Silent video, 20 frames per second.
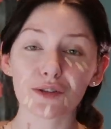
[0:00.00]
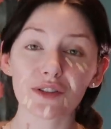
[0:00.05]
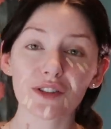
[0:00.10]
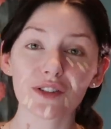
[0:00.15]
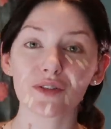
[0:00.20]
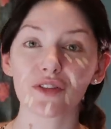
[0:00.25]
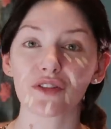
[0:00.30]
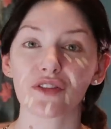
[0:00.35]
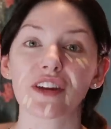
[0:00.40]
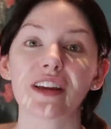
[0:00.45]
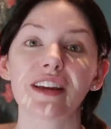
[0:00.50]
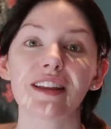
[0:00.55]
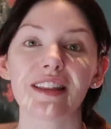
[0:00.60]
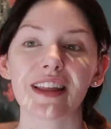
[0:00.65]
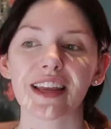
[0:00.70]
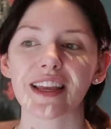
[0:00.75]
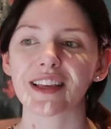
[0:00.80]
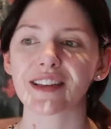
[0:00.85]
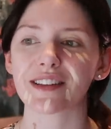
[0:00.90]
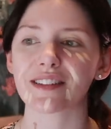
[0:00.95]
doesn't feel
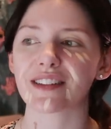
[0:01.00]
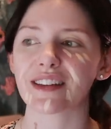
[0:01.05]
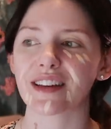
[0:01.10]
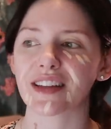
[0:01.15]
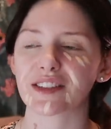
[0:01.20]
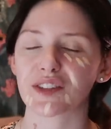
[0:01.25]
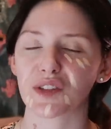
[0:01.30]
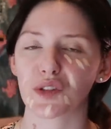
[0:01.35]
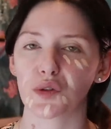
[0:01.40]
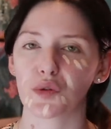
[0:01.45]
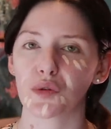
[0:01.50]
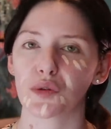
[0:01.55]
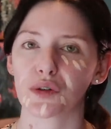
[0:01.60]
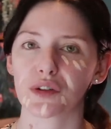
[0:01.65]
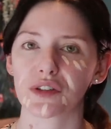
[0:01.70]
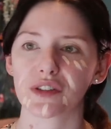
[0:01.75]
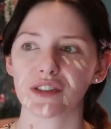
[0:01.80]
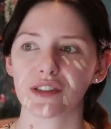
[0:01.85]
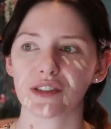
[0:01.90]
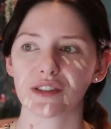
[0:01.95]
like it's
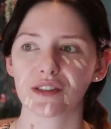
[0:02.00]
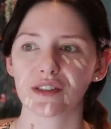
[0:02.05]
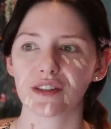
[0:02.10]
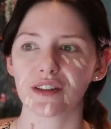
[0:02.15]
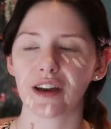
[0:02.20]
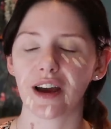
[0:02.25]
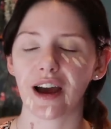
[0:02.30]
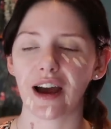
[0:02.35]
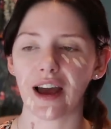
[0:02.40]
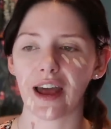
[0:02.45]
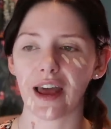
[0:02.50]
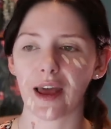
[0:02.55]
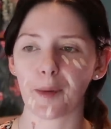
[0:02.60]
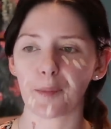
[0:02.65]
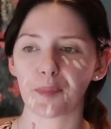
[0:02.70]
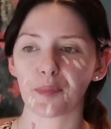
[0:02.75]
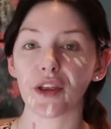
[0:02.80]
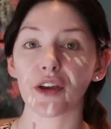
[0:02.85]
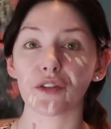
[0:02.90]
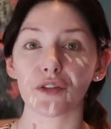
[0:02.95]
yours
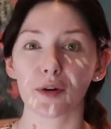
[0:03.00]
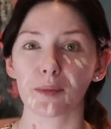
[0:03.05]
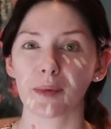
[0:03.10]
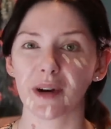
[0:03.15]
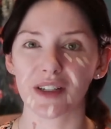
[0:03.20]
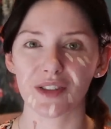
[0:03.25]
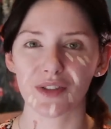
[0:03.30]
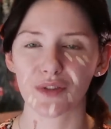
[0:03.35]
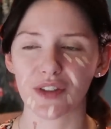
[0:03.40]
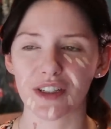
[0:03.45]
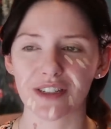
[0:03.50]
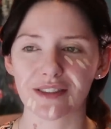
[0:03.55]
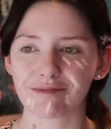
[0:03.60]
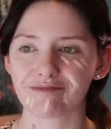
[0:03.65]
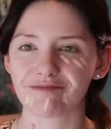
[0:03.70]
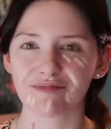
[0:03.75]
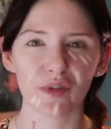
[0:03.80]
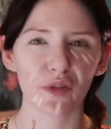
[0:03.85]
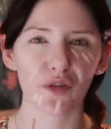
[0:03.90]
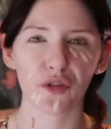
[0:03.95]
if you're
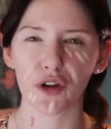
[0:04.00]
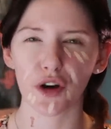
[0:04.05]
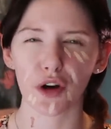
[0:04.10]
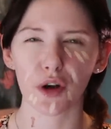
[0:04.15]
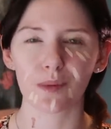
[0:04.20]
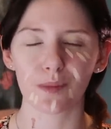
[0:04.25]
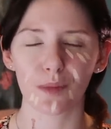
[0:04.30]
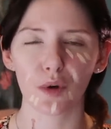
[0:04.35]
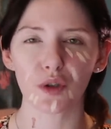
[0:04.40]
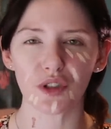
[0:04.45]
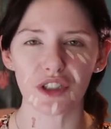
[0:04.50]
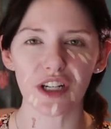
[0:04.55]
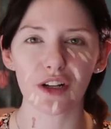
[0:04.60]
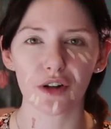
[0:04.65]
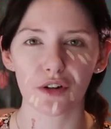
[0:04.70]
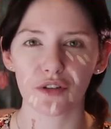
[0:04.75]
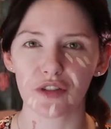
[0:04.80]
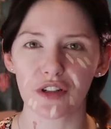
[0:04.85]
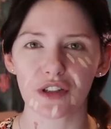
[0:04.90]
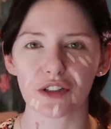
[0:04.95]
breastfeeding, for until
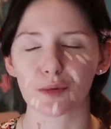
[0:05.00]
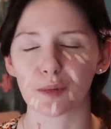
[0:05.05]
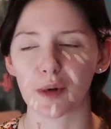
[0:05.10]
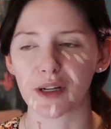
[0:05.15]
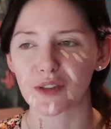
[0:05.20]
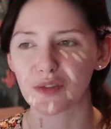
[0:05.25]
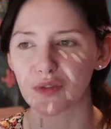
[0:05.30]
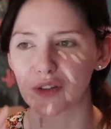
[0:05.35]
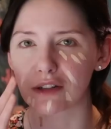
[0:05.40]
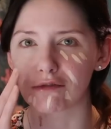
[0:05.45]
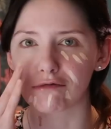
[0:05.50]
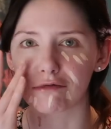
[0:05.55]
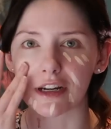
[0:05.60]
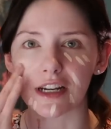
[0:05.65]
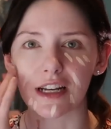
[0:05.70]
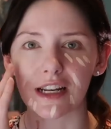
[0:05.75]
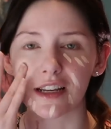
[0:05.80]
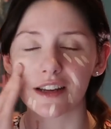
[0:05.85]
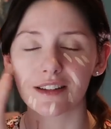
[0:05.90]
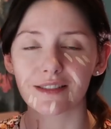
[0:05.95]
you're finished breastfeeding,
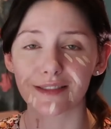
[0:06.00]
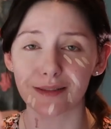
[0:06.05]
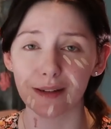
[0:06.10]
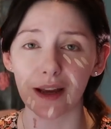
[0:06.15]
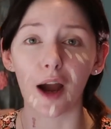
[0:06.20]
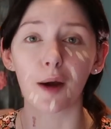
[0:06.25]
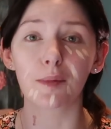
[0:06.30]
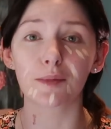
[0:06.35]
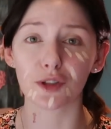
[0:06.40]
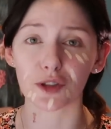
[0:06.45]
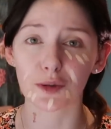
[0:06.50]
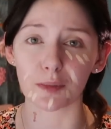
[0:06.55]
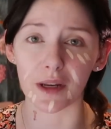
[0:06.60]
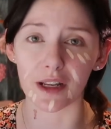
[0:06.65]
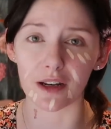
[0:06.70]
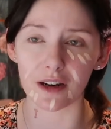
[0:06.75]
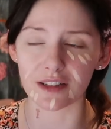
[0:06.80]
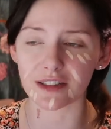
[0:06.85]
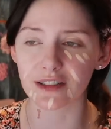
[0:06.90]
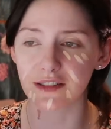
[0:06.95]
really. I'm just
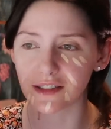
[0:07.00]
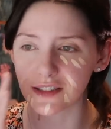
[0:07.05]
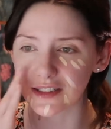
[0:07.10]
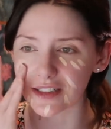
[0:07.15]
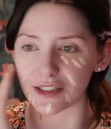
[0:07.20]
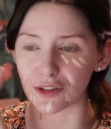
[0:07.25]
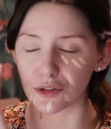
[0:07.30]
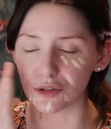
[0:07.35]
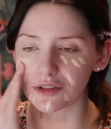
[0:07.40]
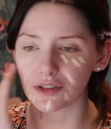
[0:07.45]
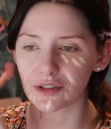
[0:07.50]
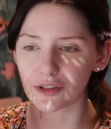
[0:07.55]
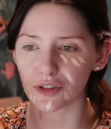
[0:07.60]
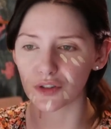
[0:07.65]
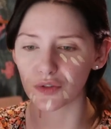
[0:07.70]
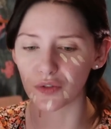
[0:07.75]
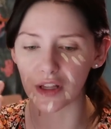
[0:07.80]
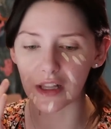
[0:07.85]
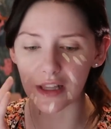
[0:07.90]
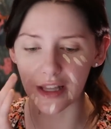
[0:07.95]
being honest, it does
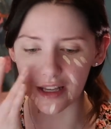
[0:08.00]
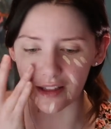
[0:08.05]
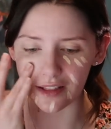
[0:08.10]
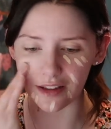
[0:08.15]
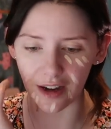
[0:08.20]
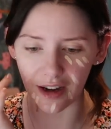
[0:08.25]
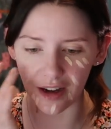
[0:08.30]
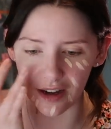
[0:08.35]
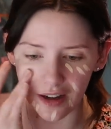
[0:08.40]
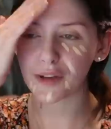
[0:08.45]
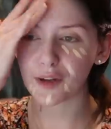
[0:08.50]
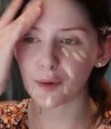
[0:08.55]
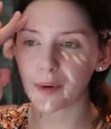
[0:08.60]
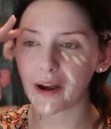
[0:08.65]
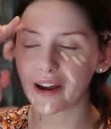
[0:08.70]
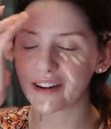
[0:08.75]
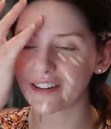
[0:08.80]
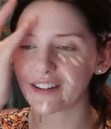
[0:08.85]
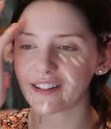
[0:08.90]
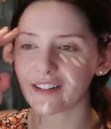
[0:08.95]
just feel like that. When you're
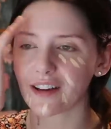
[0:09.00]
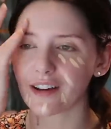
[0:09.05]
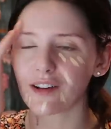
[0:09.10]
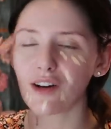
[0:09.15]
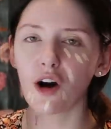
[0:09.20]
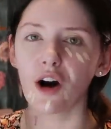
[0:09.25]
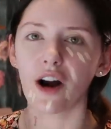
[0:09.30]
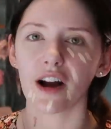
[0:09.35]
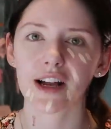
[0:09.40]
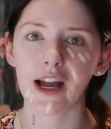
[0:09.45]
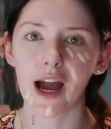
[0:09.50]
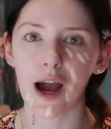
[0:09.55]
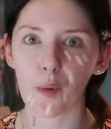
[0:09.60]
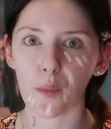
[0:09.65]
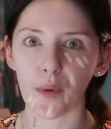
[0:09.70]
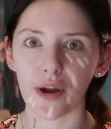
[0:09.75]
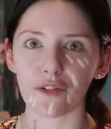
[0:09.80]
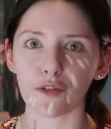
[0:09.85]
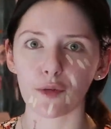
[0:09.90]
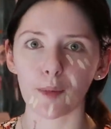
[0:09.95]
pregnant, you're like, oh, I
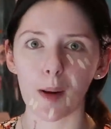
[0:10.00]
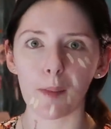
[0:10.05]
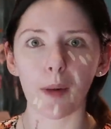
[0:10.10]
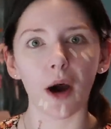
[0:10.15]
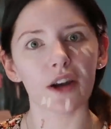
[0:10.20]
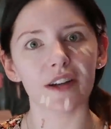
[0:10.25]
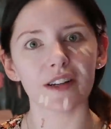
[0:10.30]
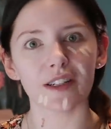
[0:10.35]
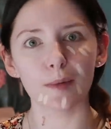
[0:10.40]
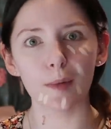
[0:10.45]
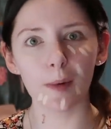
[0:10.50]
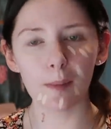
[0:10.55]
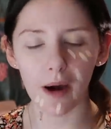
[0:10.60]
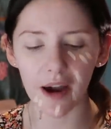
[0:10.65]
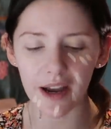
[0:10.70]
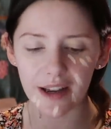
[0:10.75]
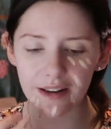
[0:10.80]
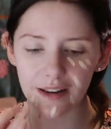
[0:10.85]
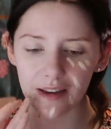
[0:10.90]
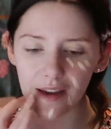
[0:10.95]
can't wait for my body to be
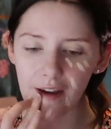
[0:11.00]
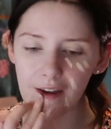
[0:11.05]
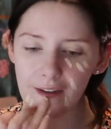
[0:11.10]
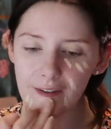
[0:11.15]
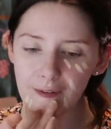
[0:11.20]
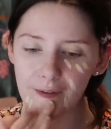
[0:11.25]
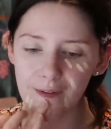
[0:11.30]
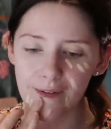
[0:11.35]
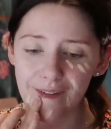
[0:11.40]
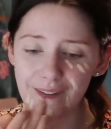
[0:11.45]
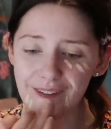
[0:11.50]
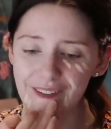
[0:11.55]
mine again.